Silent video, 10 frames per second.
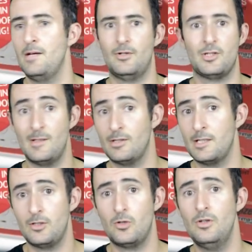because people are
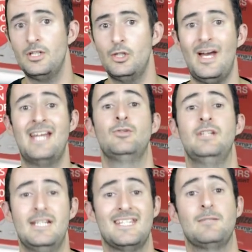going to be calling you and you'll
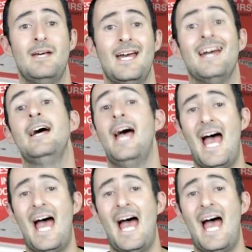need a spare.